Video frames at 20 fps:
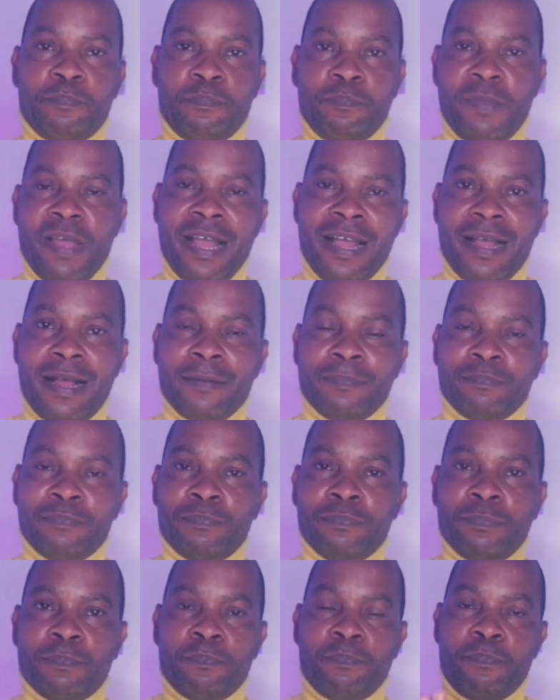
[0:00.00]
uh,
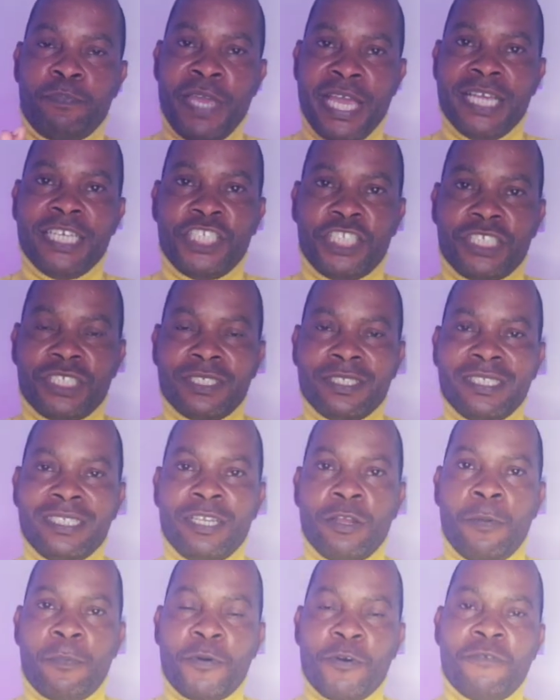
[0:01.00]
page,
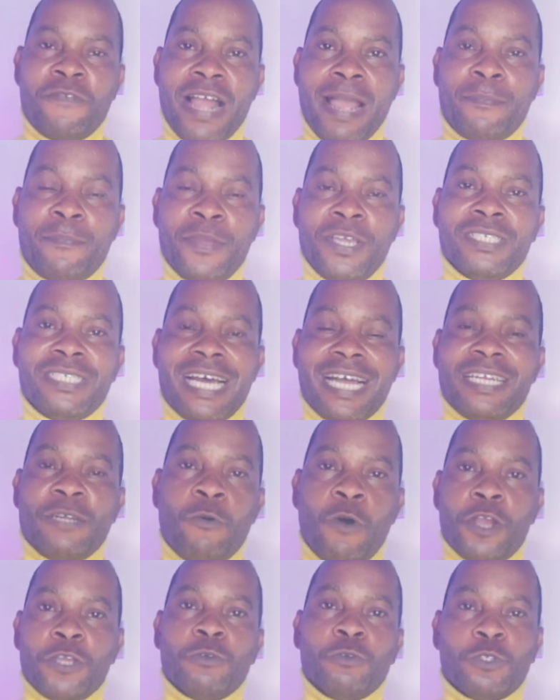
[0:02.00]
your profile page, that the
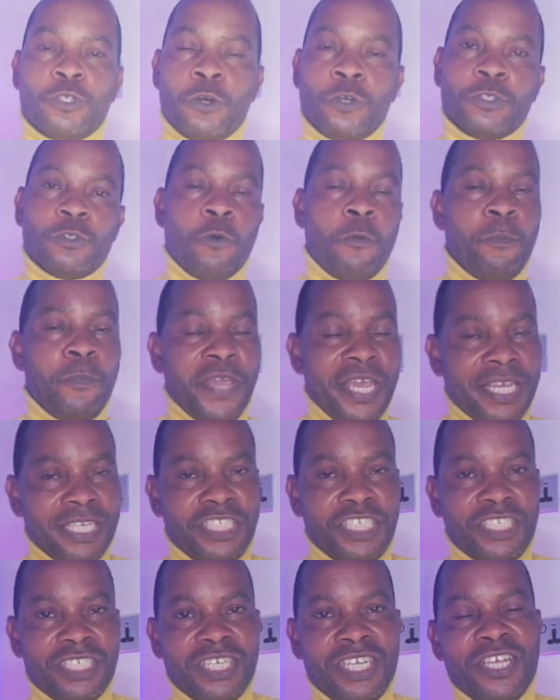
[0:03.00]
one you turn to
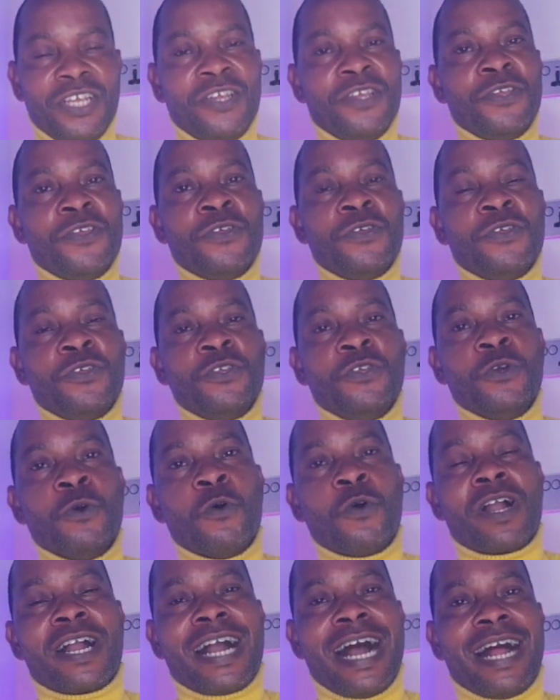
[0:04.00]
page,
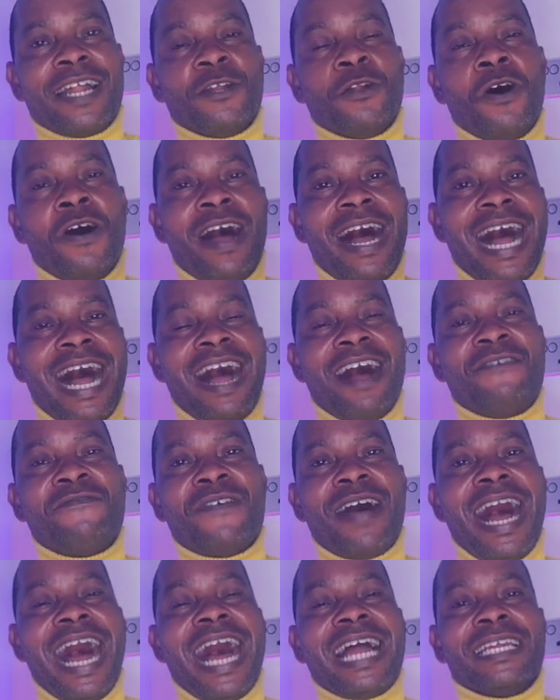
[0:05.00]
you cannot have
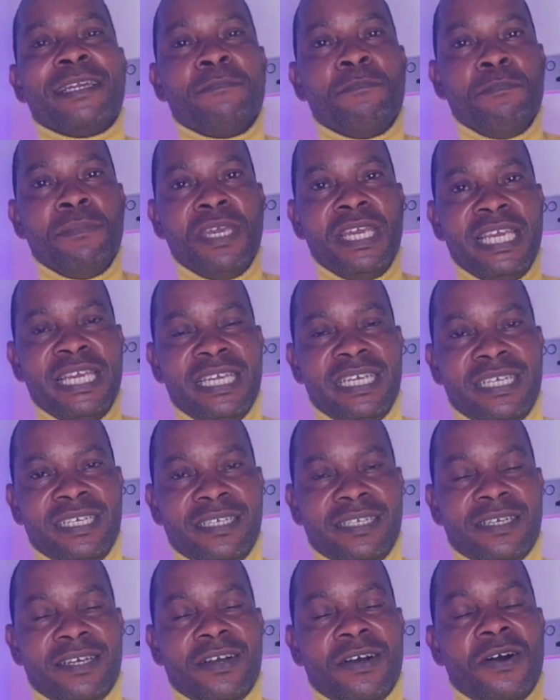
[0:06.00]
admin
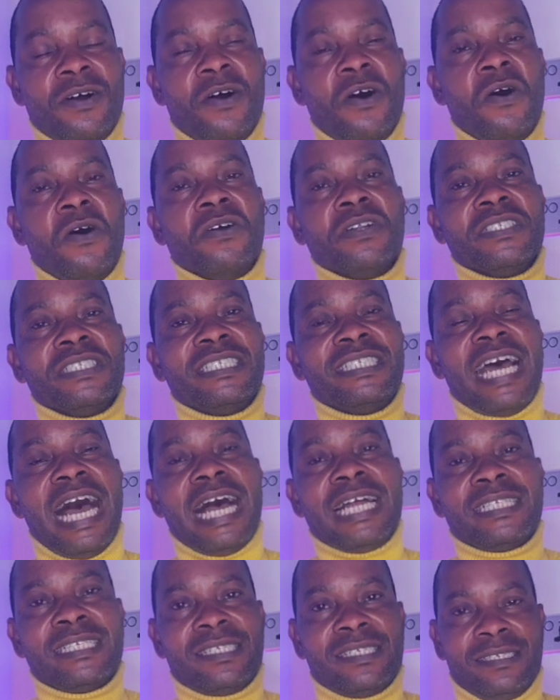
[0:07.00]
on
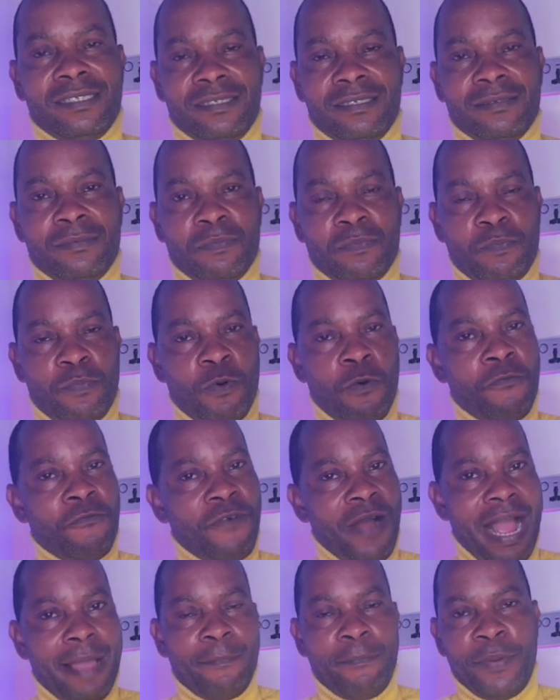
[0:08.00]
that
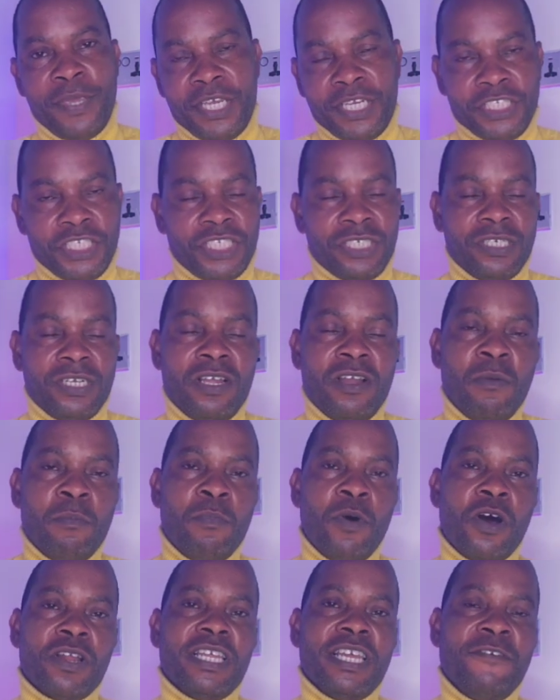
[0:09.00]
profile page.
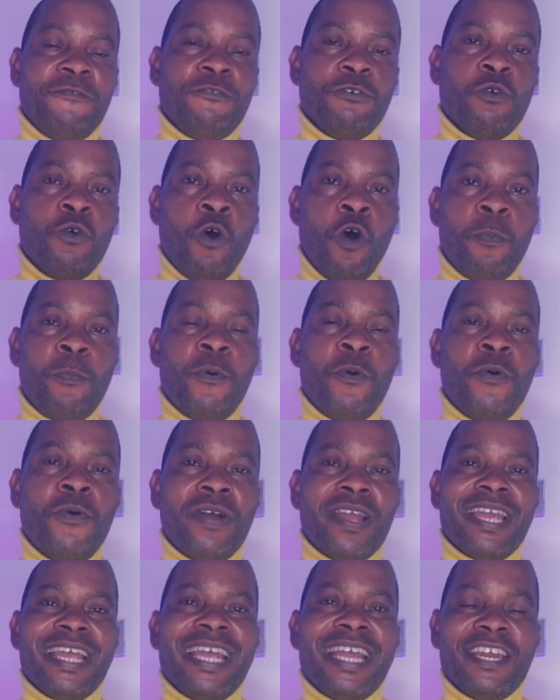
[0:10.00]
But if you
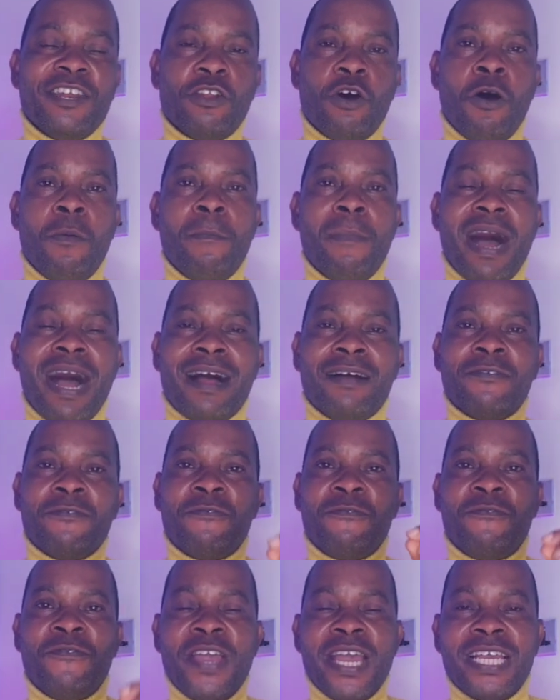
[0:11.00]
open a normal
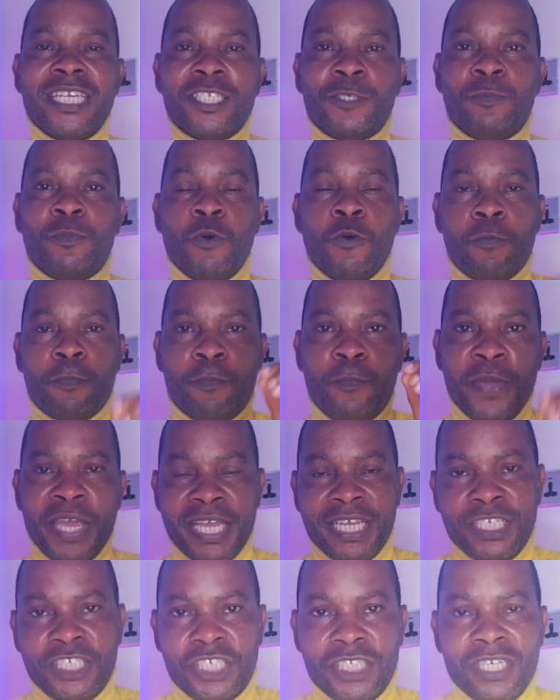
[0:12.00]
Facebook
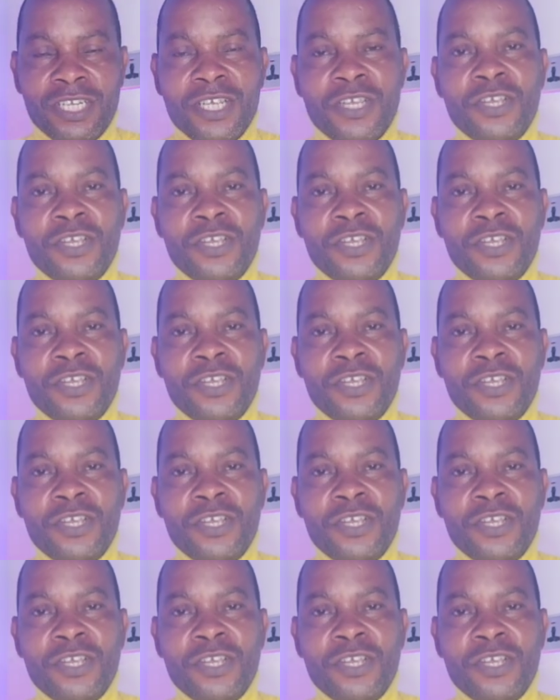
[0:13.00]
page,